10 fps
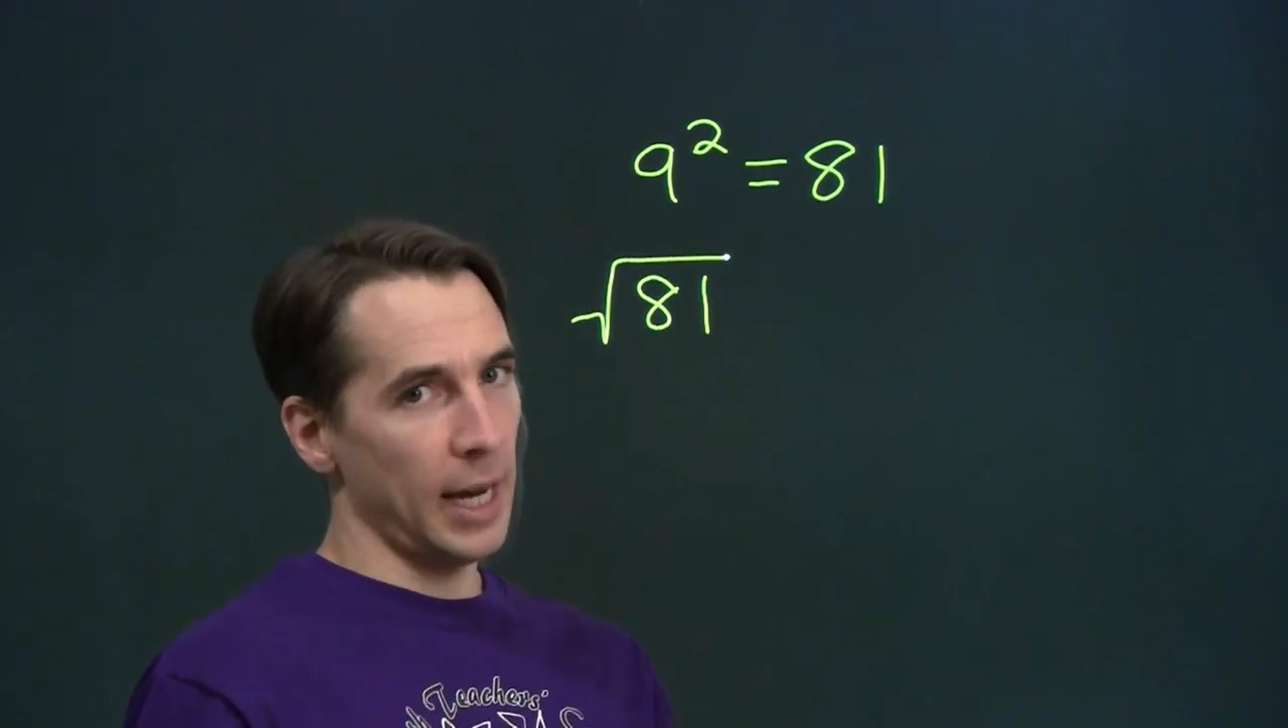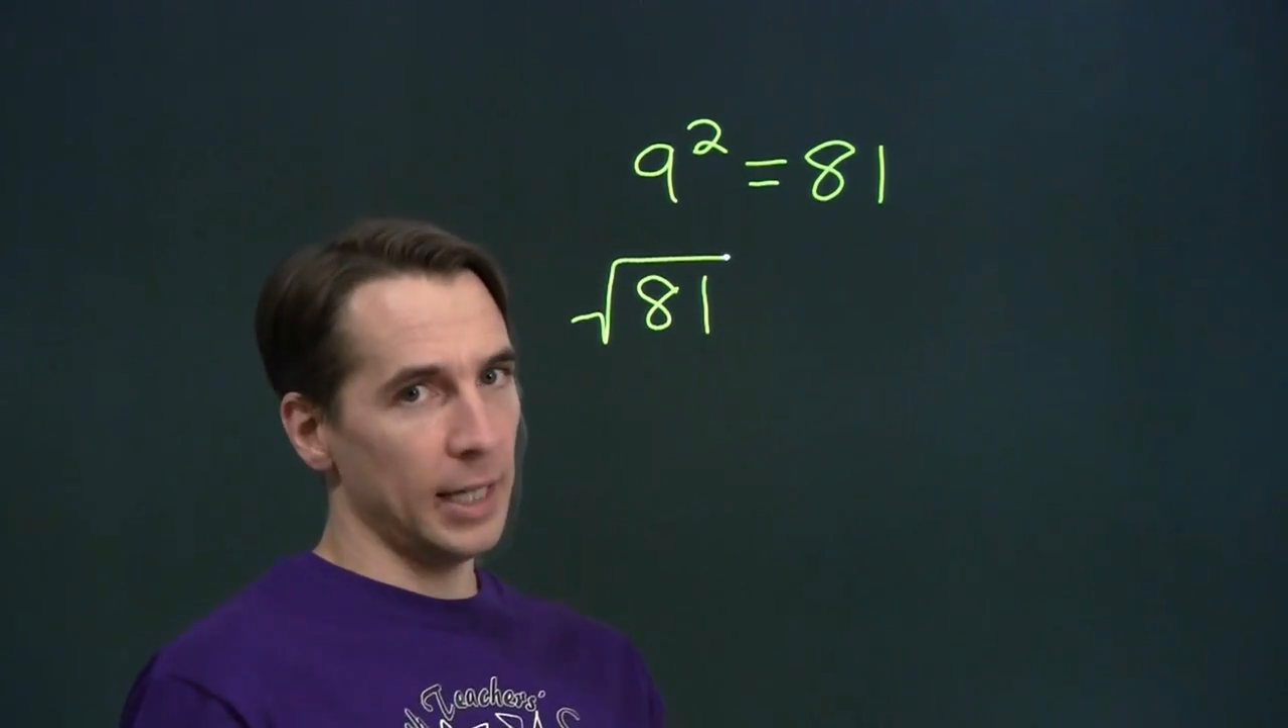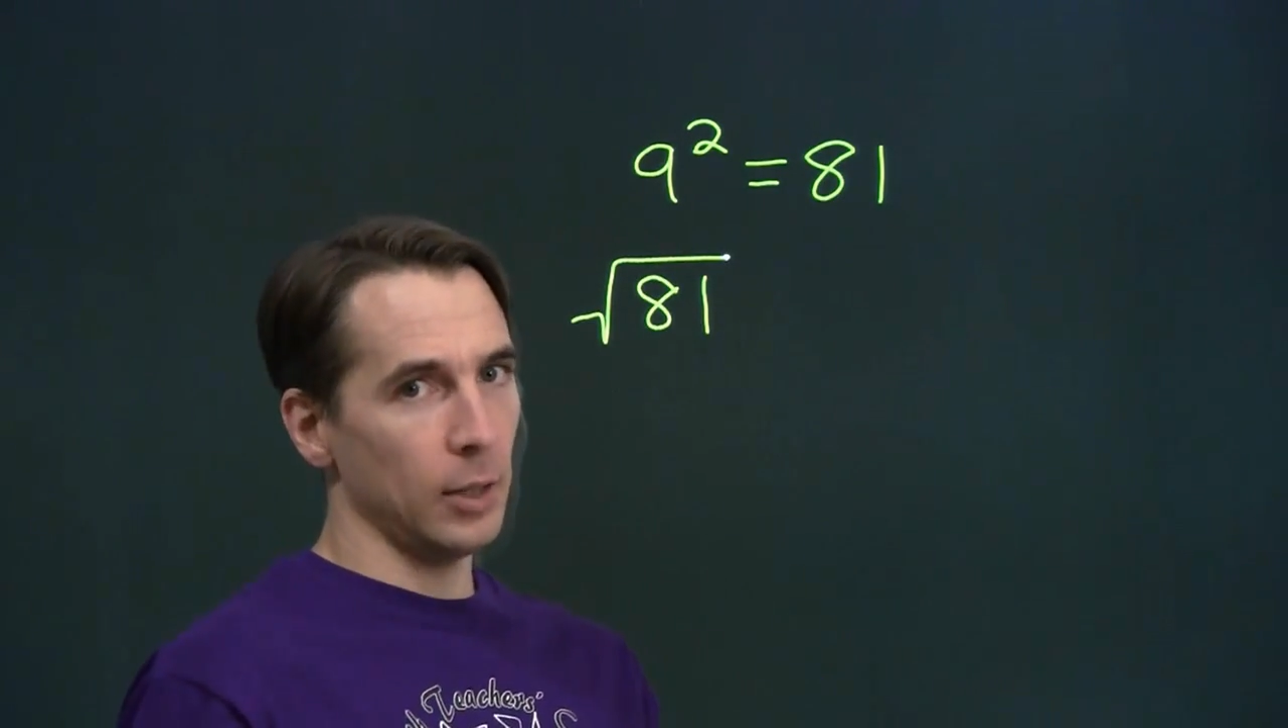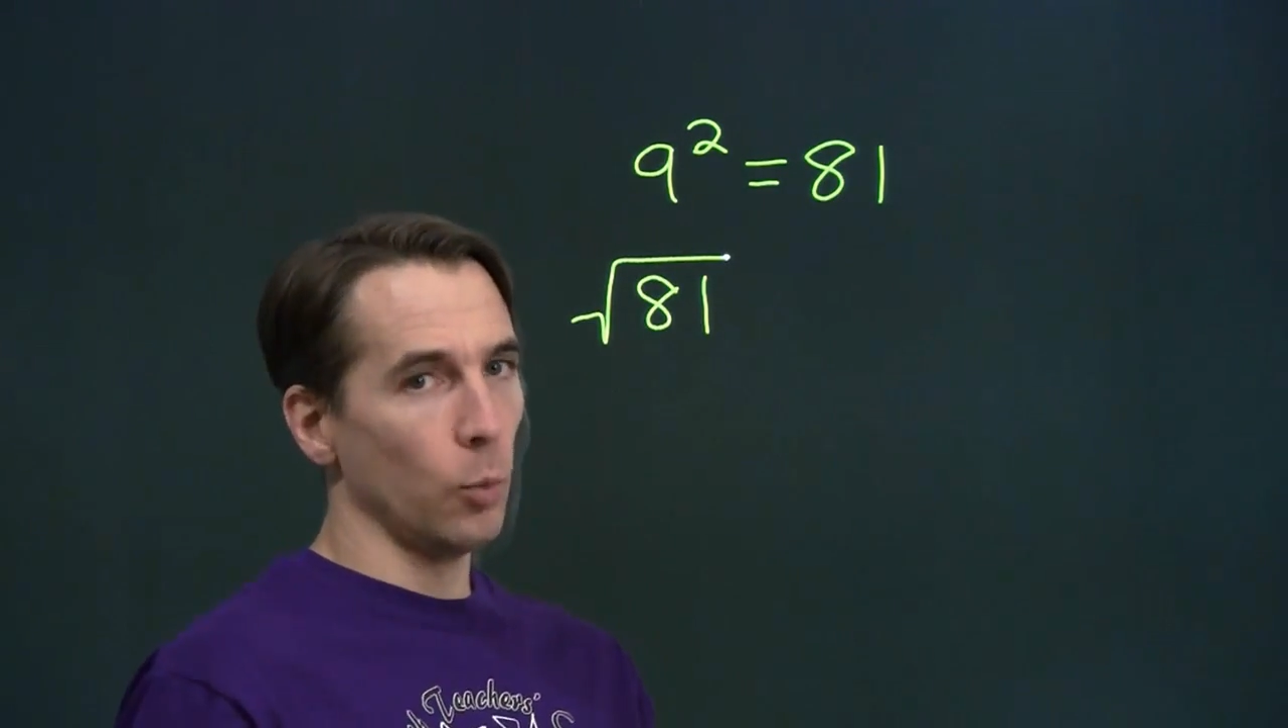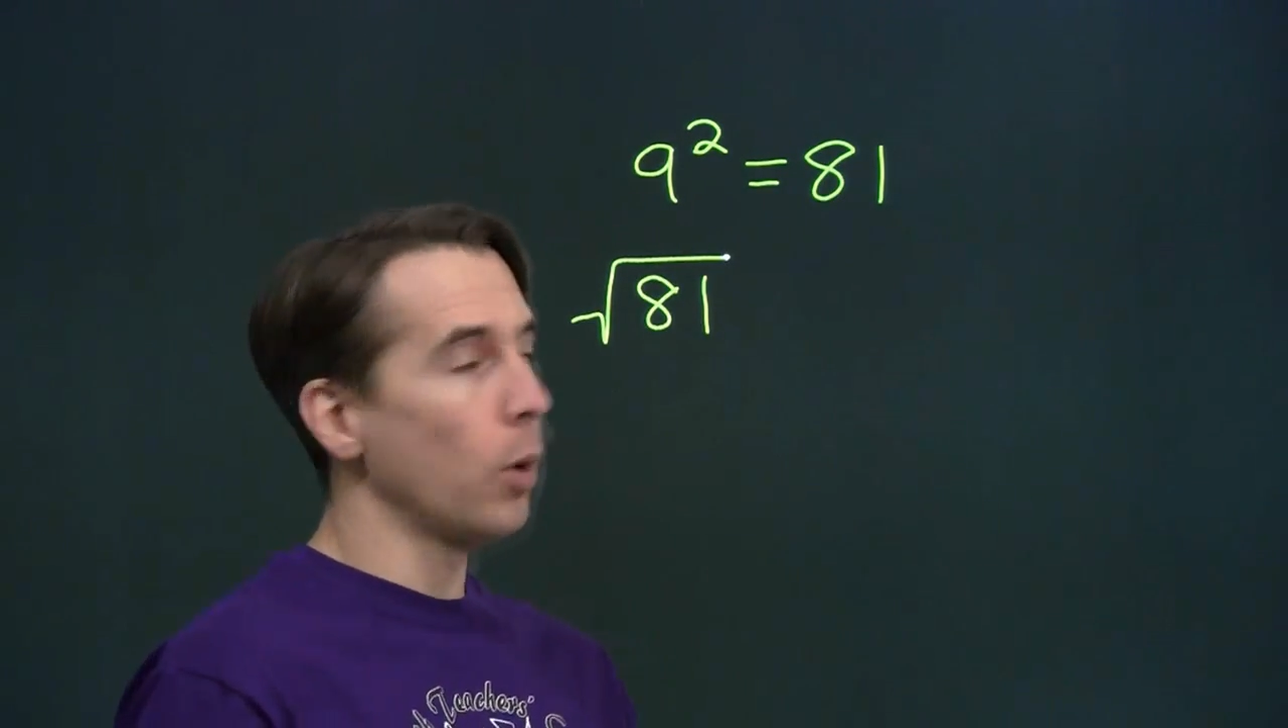
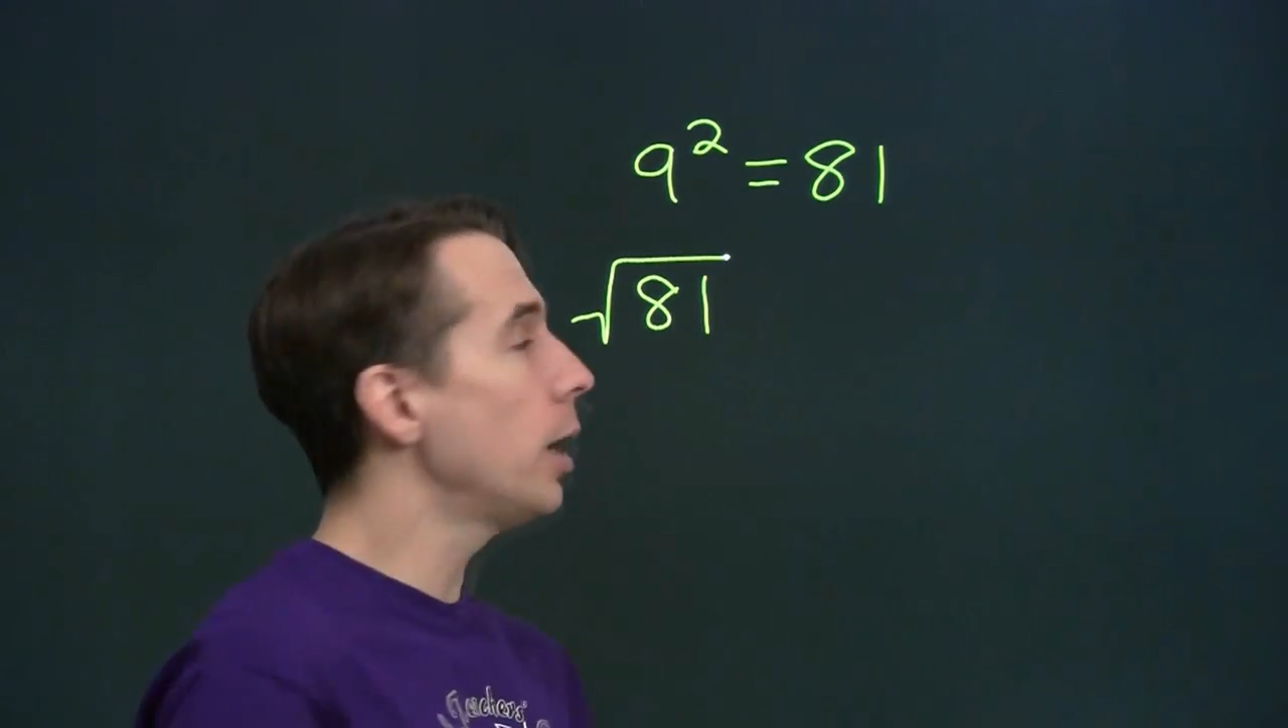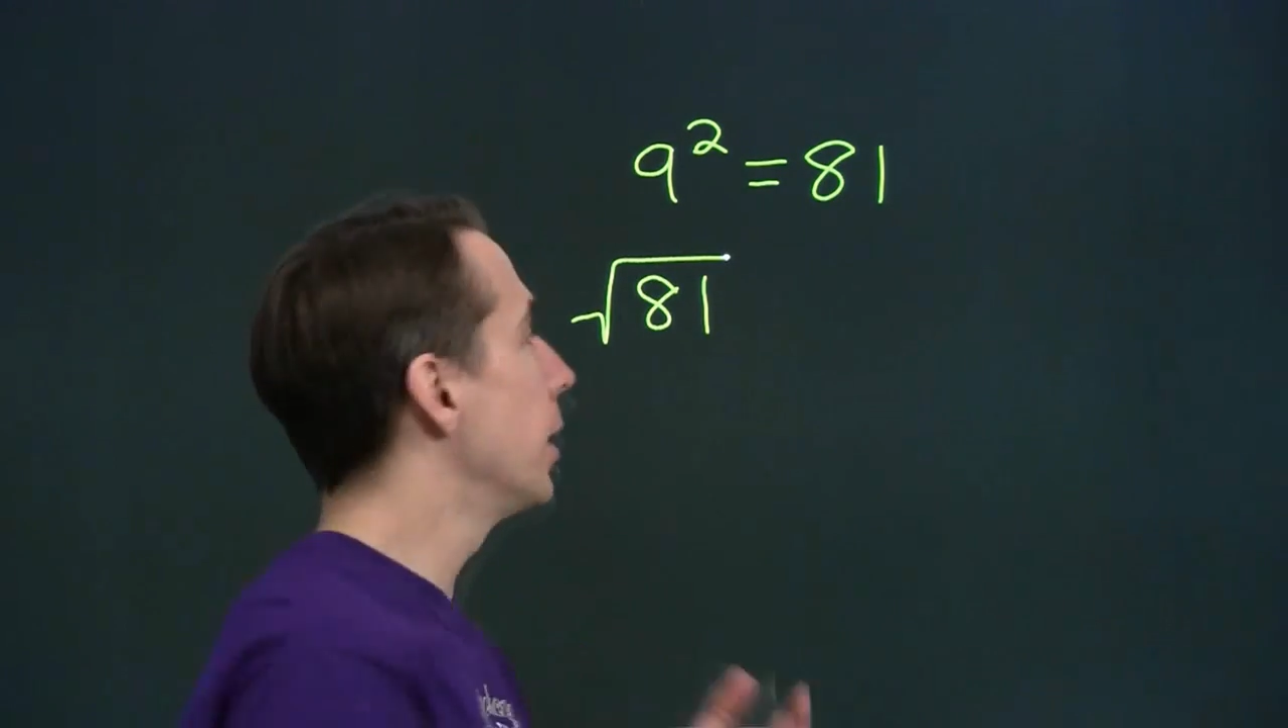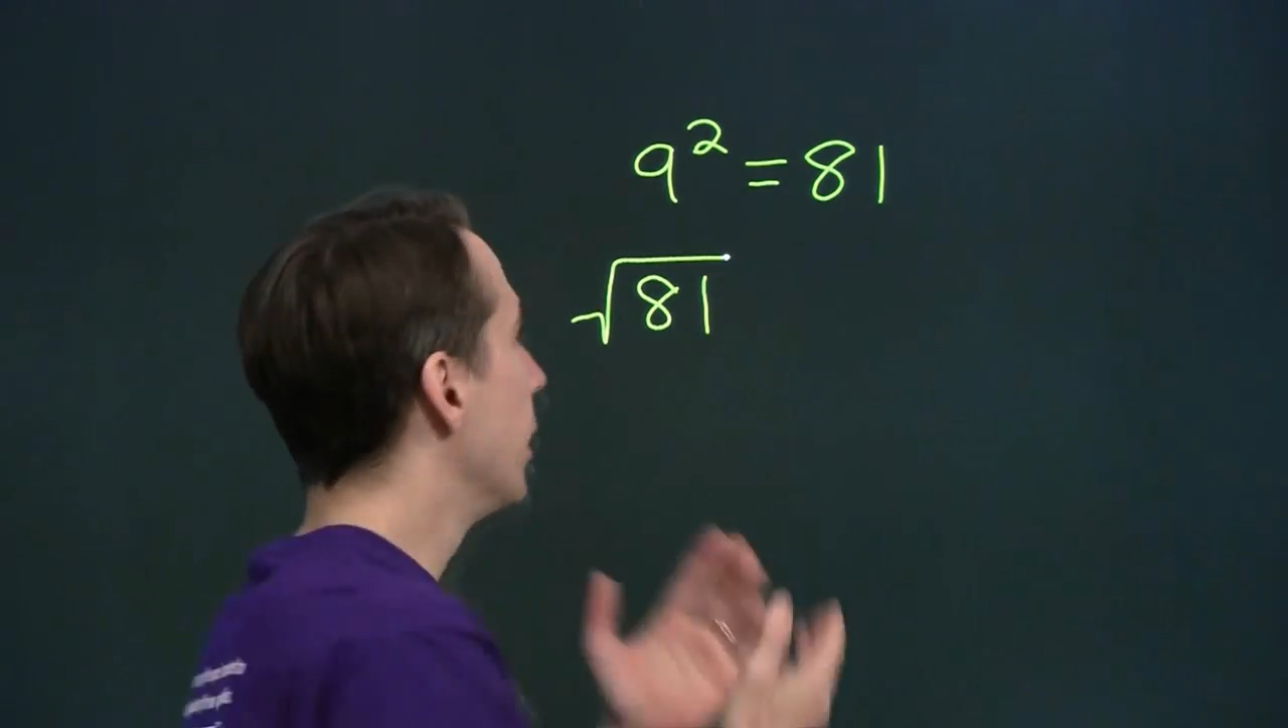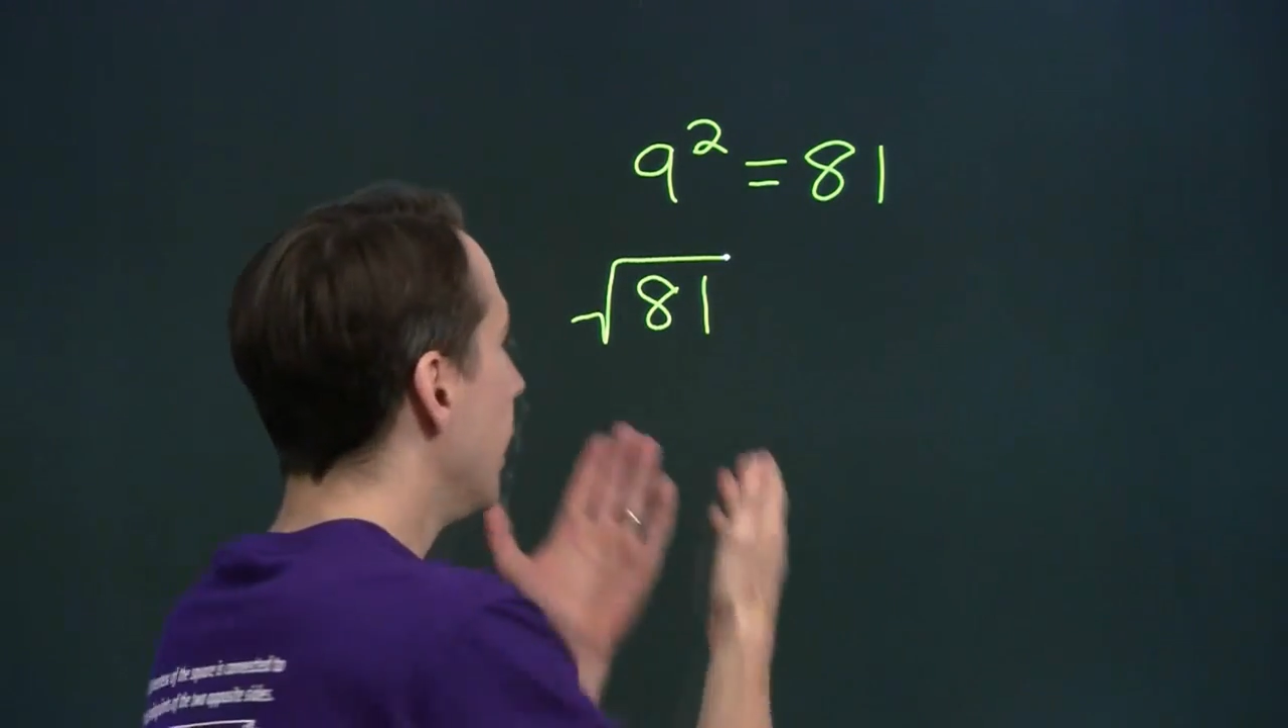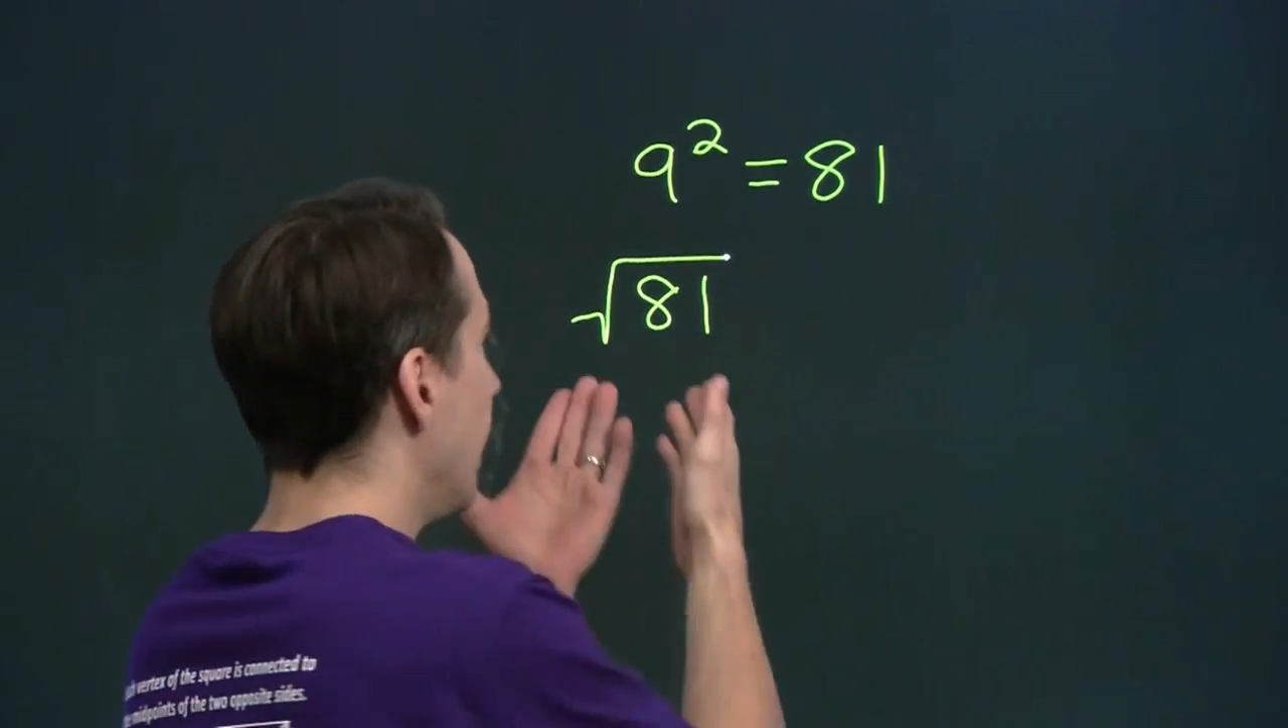81.